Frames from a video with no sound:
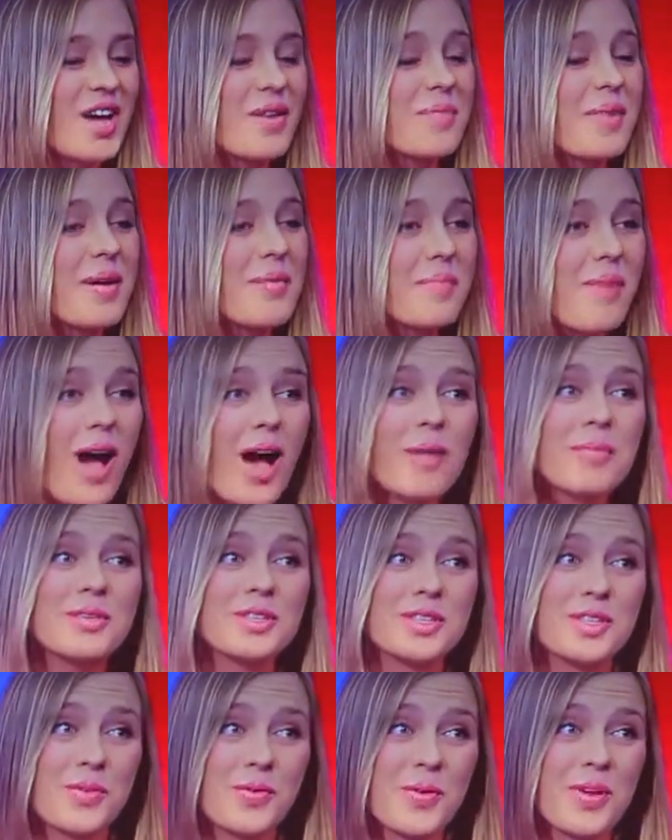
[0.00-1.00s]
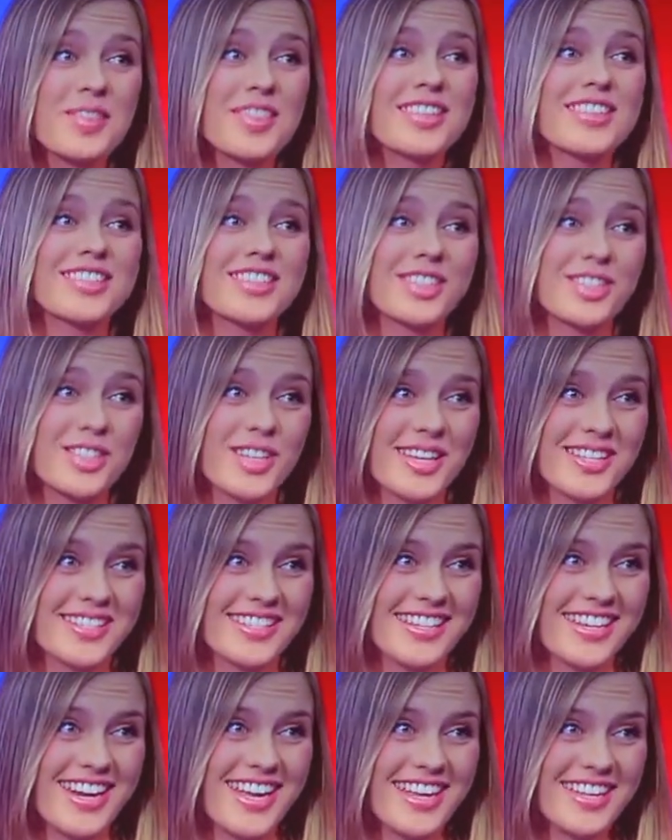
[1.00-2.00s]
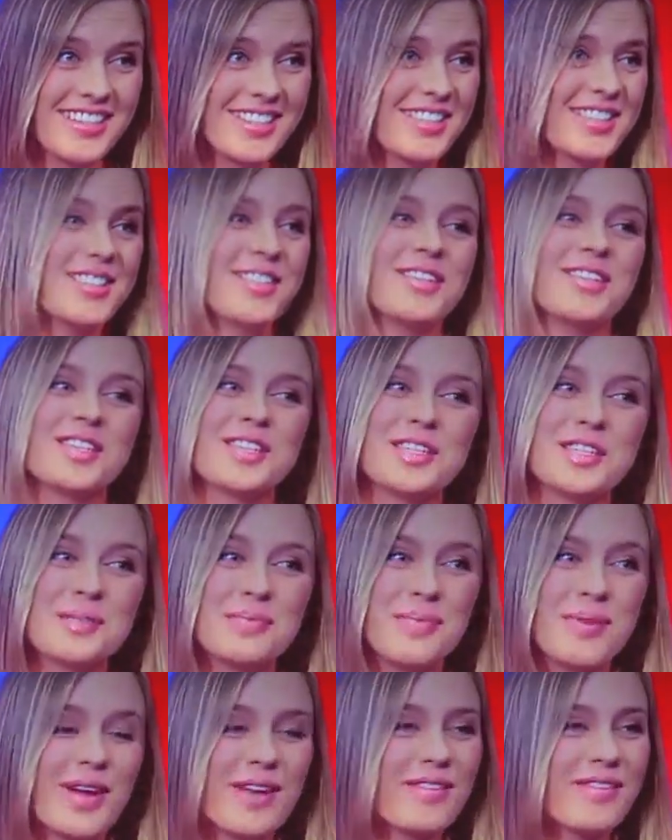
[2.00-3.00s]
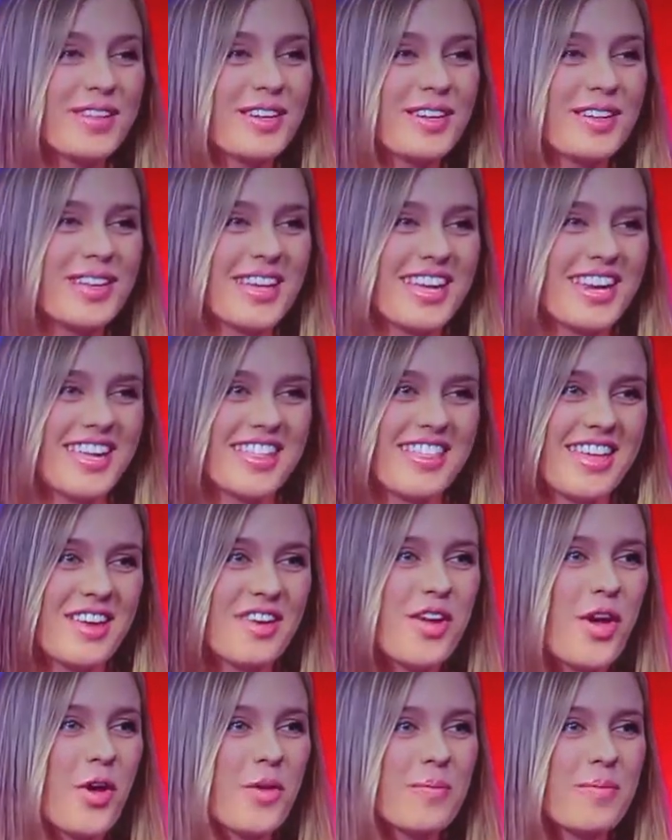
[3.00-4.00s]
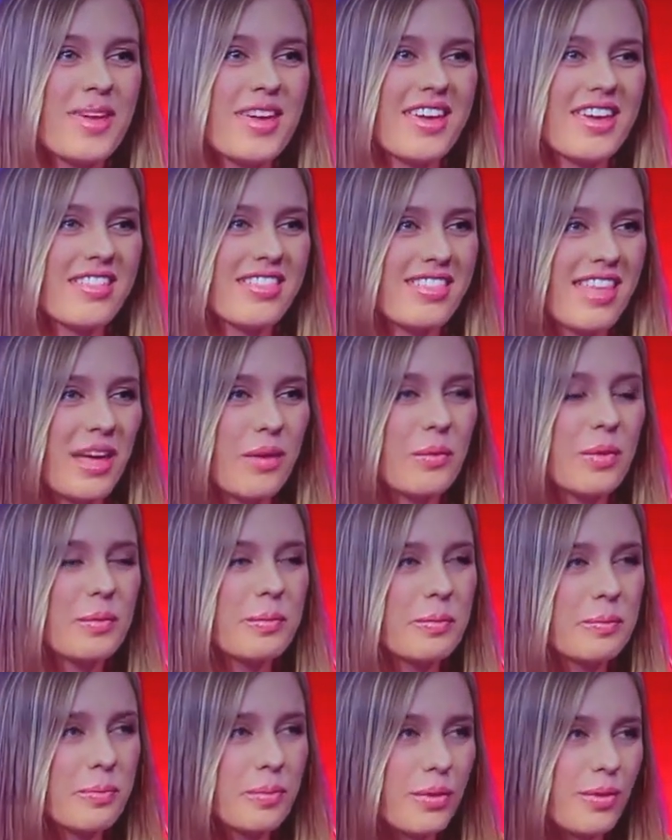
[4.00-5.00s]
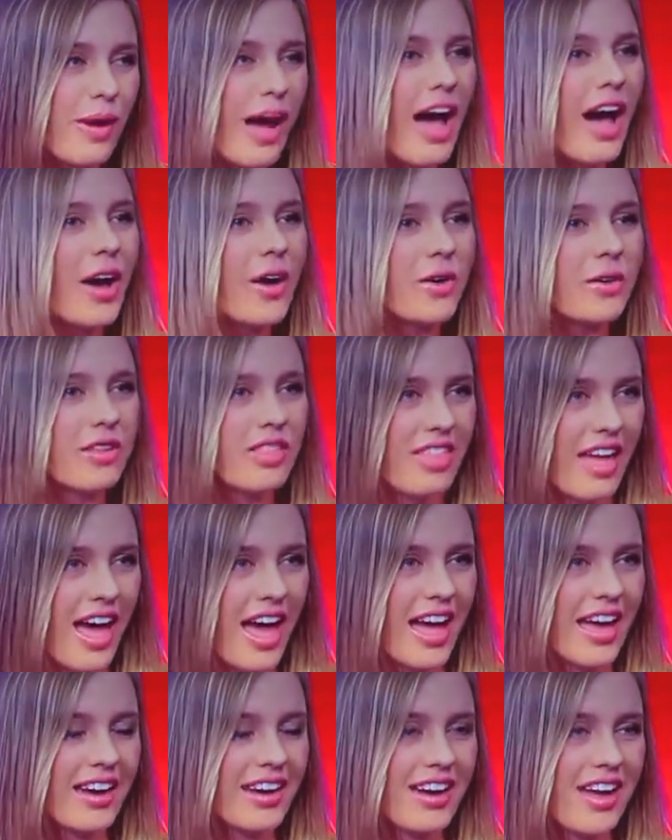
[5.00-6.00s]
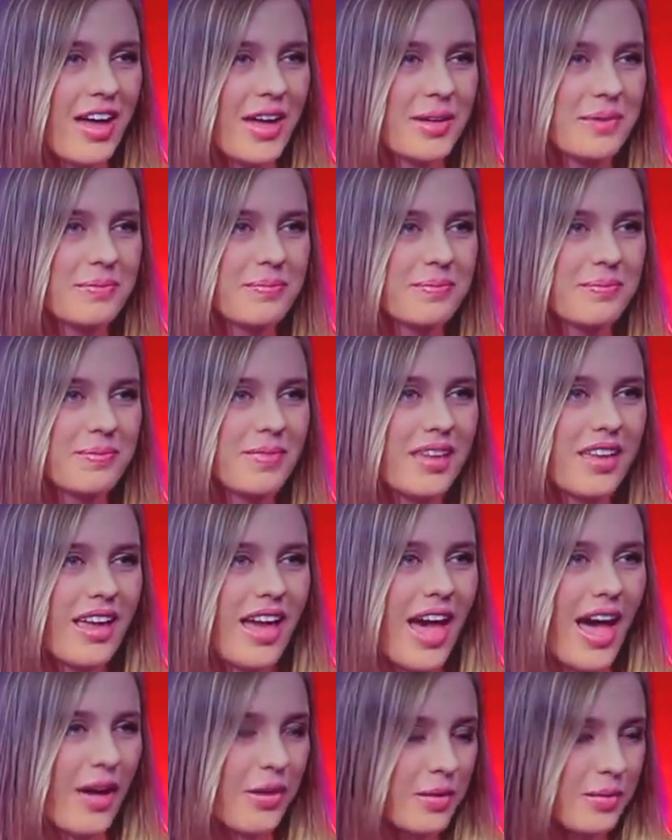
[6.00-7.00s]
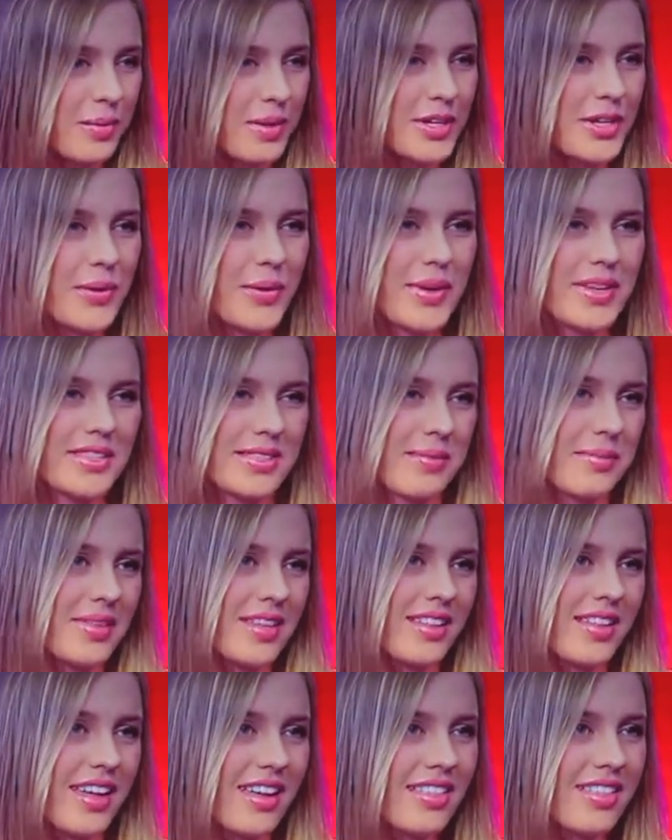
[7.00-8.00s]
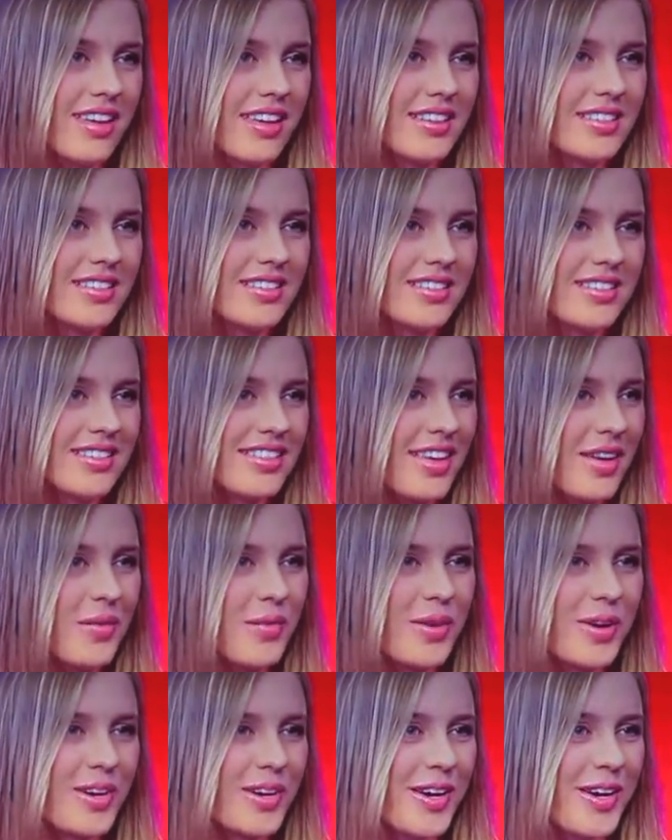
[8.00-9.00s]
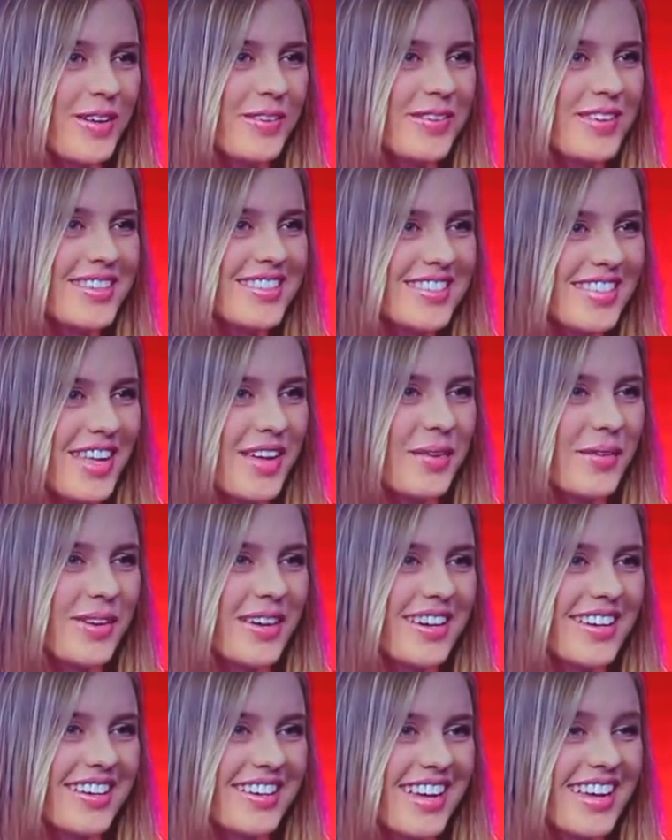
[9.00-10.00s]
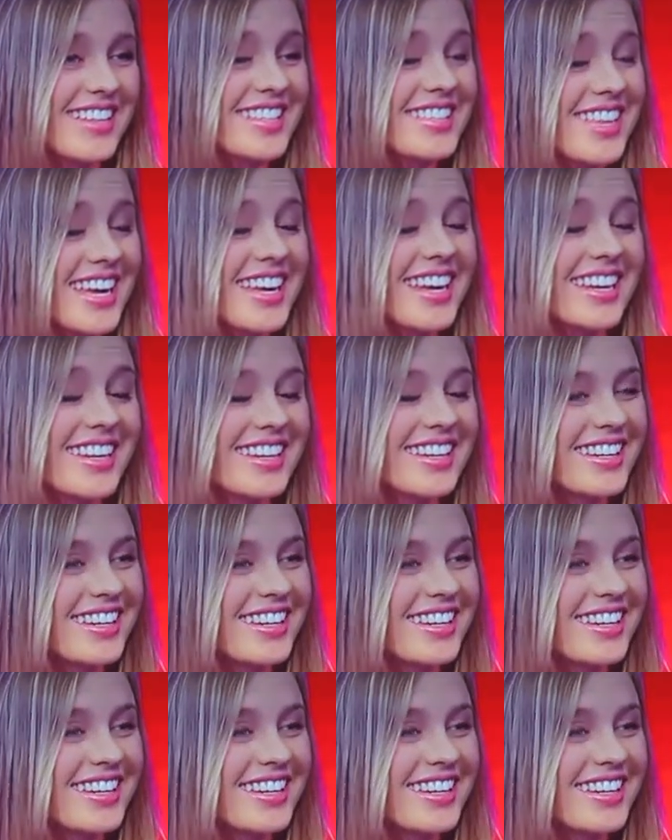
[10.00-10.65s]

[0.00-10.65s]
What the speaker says: My mom is the one that suggested it. So she's a brave little lady. They know me and they were proud that I would be doing something like this. Mm-hmm. They weren't nervous, they were excited.